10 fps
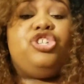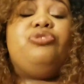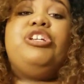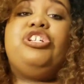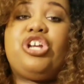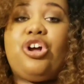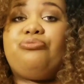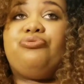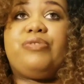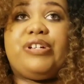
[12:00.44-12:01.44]
You need your
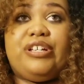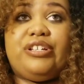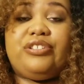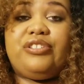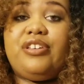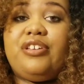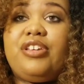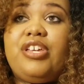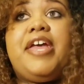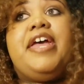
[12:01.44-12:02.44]
own drugs.
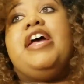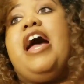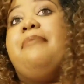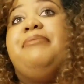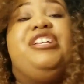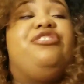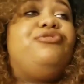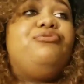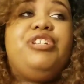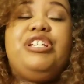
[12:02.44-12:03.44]
I mean,
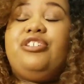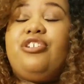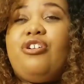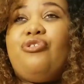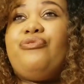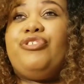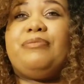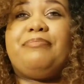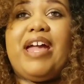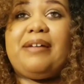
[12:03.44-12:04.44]
if you need to go for
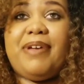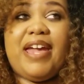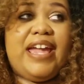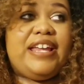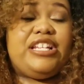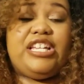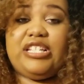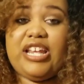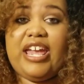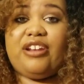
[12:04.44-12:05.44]
some back pain and
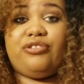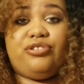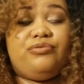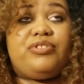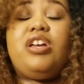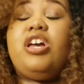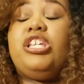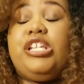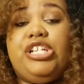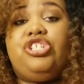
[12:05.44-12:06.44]
get that, or you
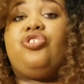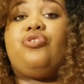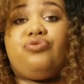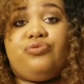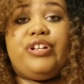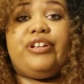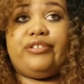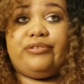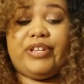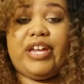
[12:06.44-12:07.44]
need your own
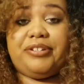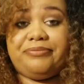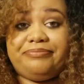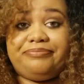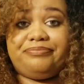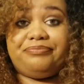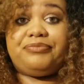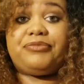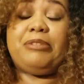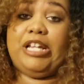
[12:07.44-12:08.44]
drugs, okay?
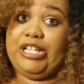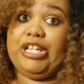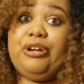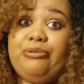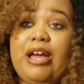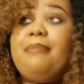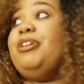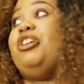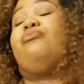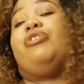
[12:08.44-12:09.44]
But you know that I'm
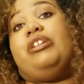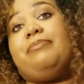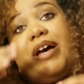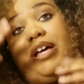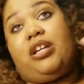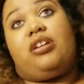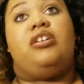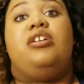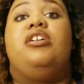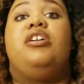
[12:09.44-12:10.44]
being real about it.
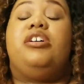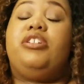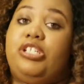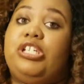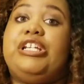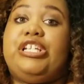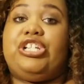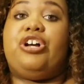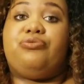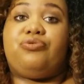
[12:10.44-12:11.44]
You need
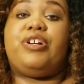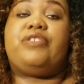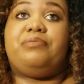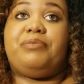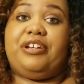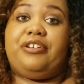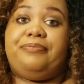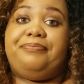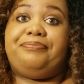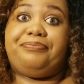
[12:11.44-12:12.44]
your own drugs from here.
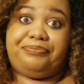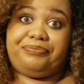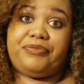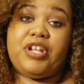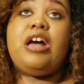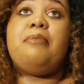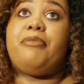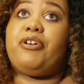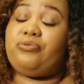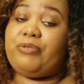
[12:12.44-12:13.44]

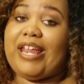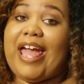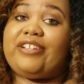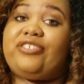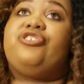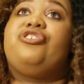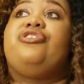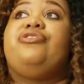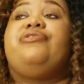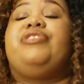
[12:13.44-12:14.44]
Muscle
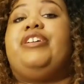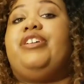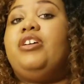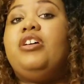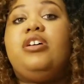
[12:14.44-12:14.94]
relaxers, and